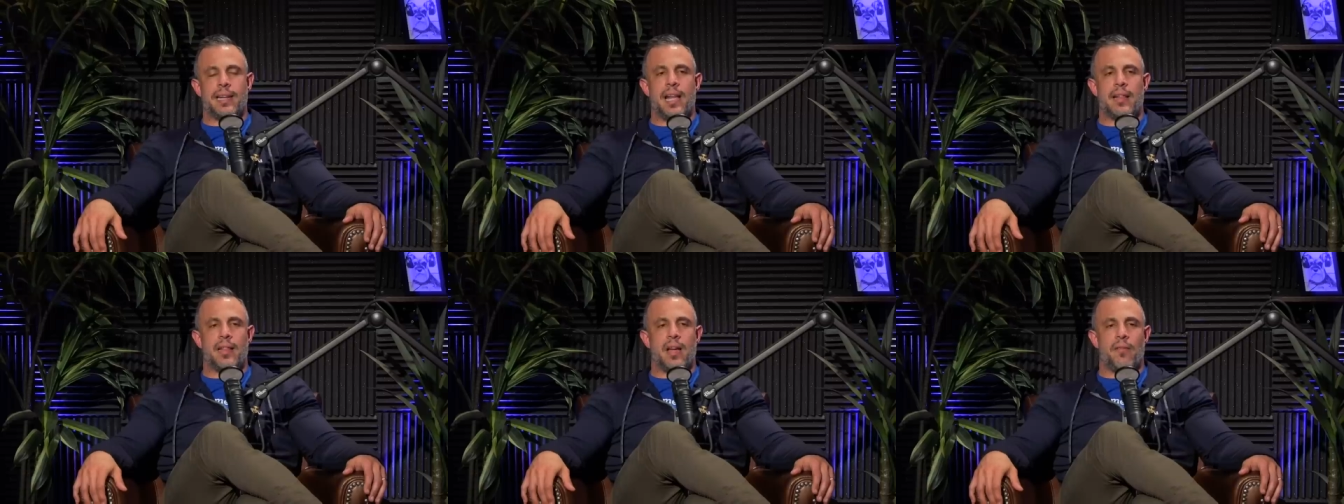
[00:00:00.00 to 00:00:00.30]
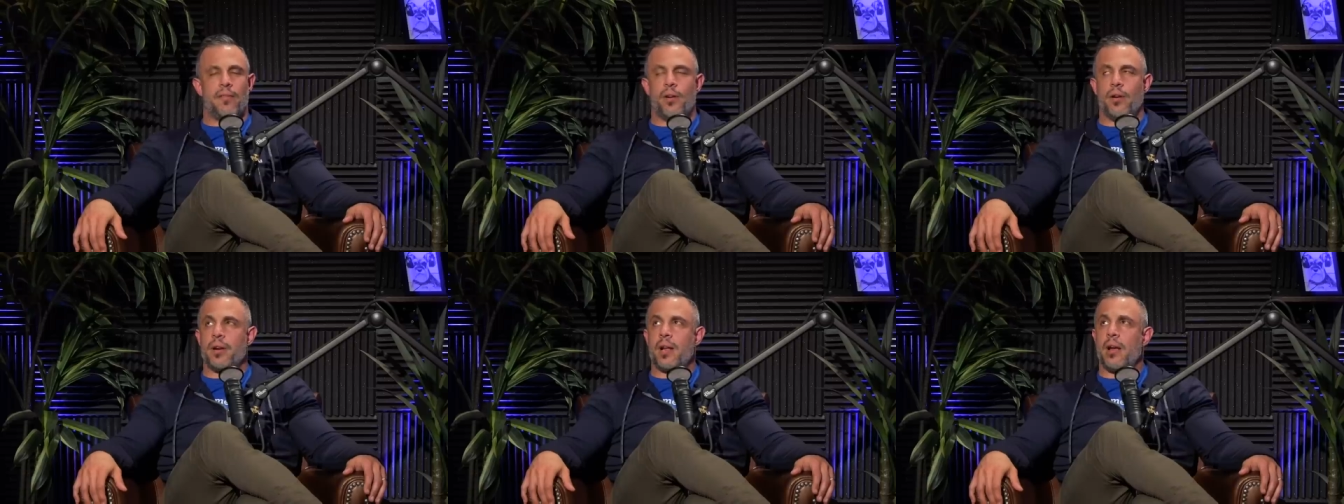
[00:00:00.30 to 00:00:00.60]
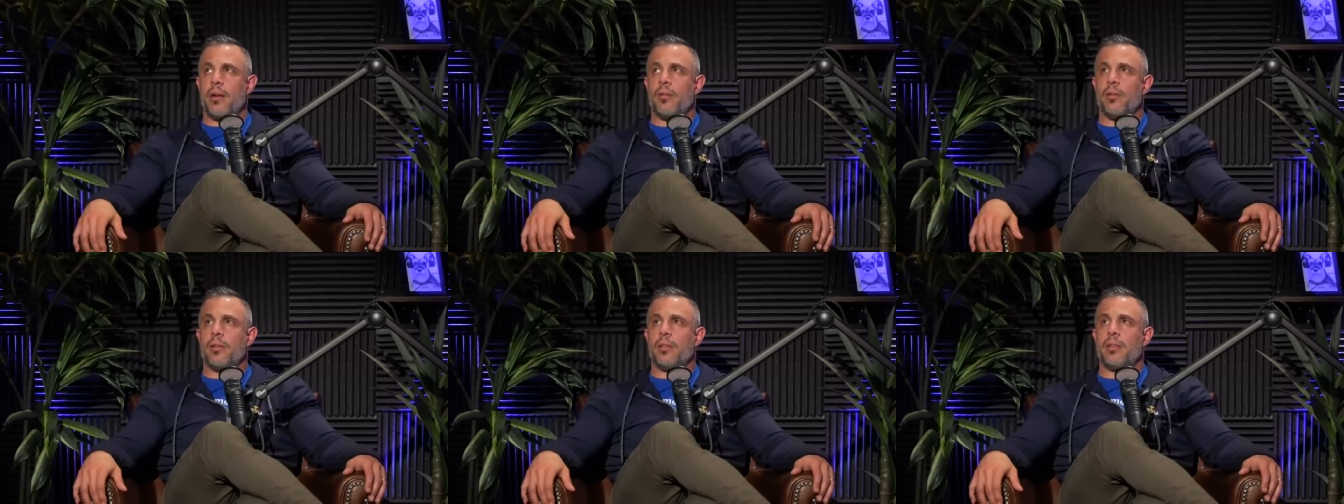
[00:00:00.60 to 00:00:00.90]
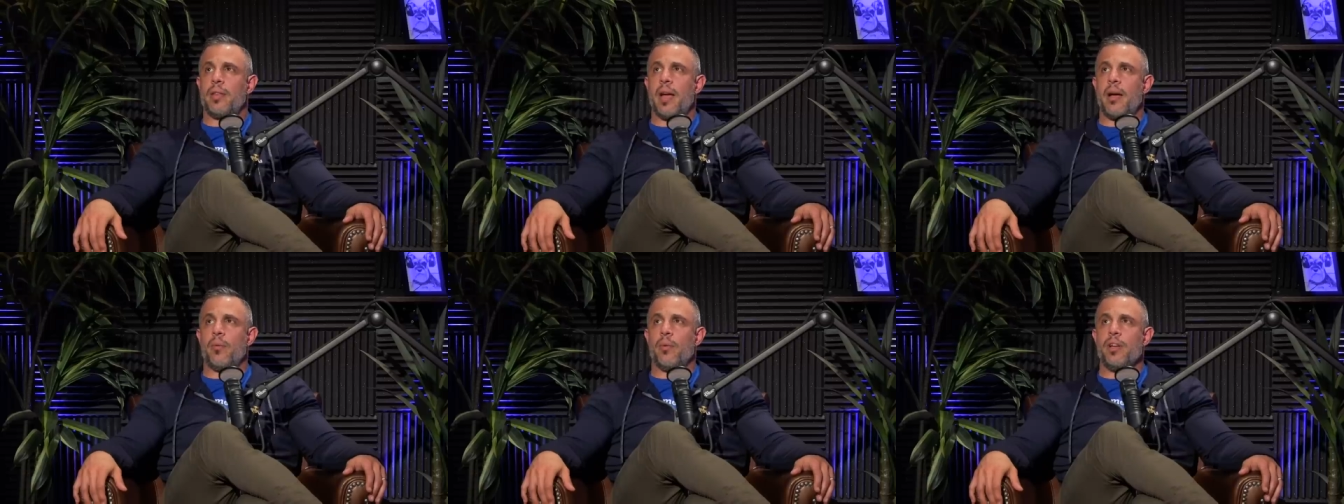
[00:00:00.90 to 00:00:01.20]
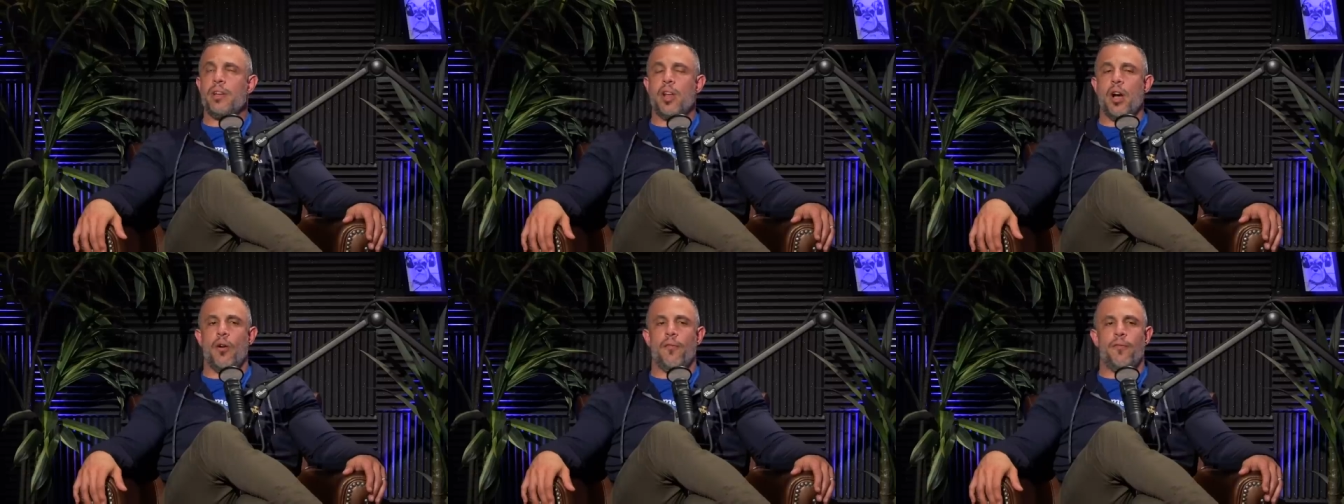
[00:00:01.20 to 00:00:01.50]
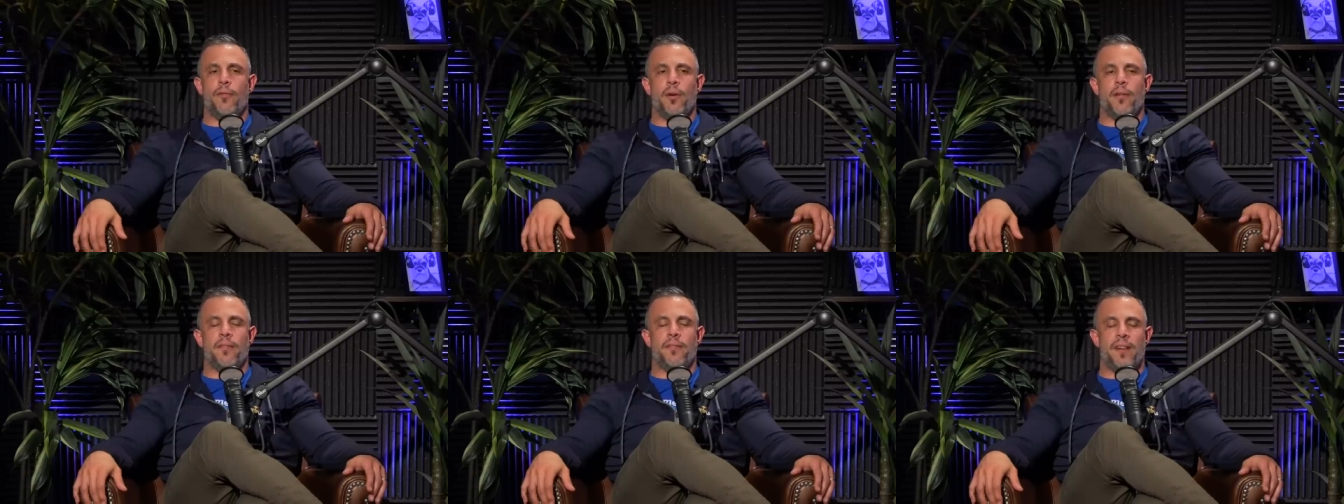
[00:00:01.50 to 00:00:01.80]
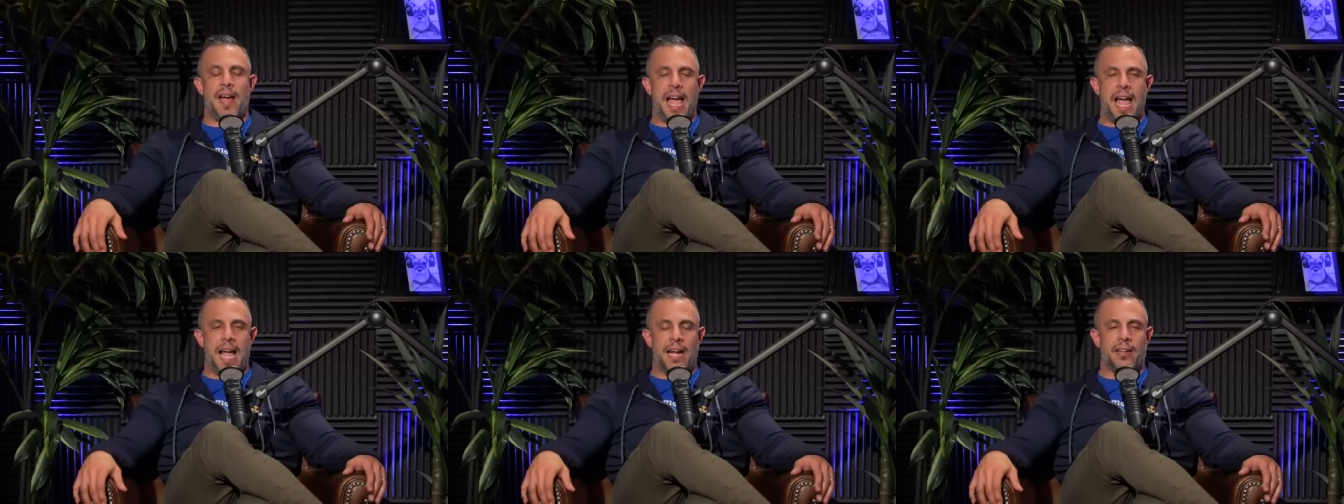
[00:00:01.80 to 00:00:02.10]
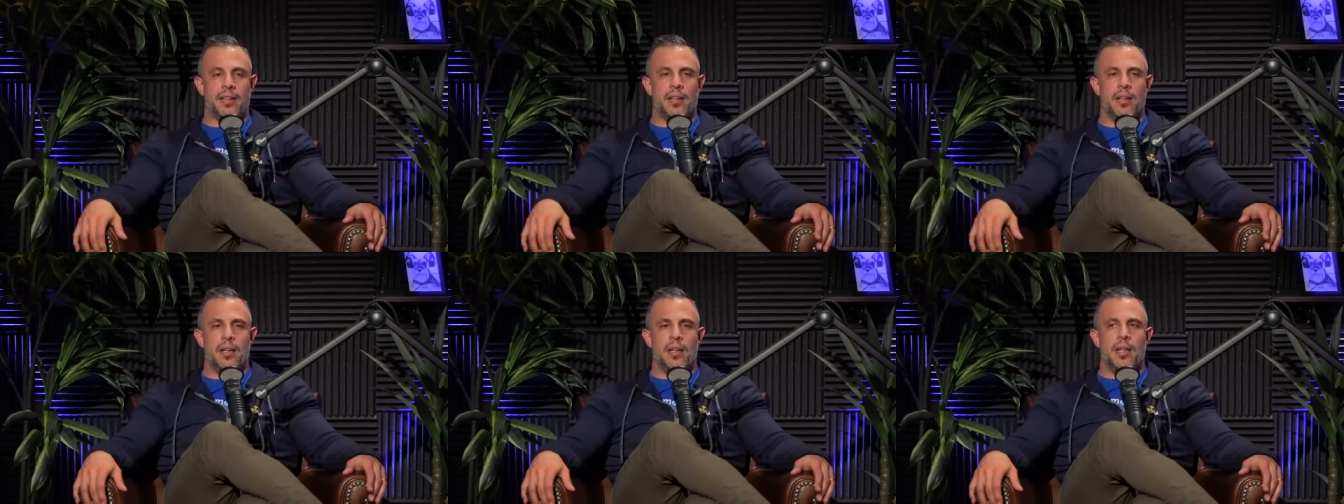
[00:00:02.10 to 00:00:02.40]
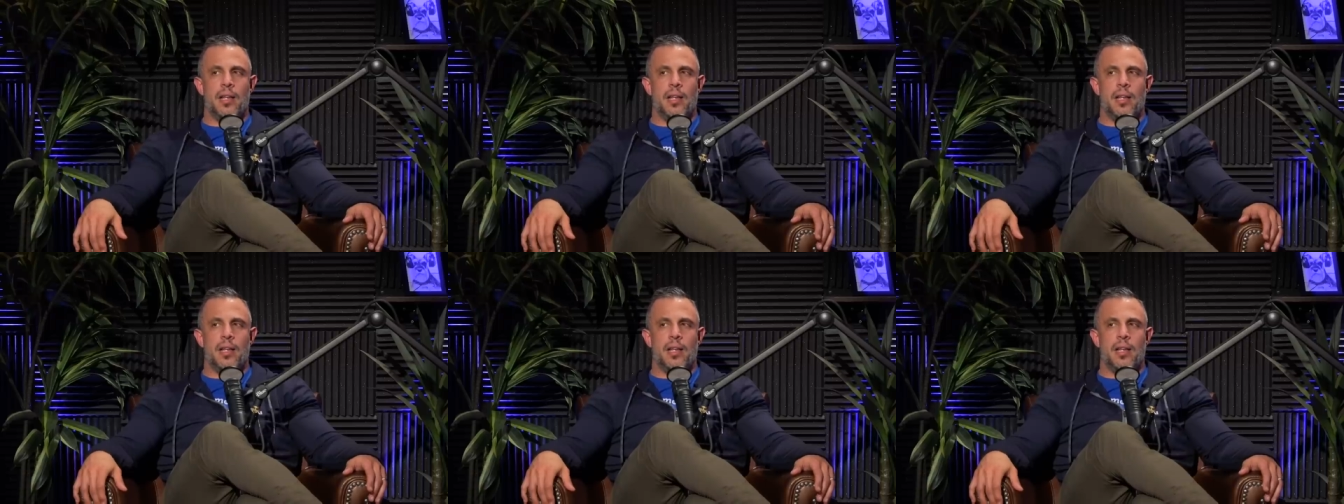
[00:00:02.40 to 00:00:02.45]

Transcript: not that far down, that we know for a fact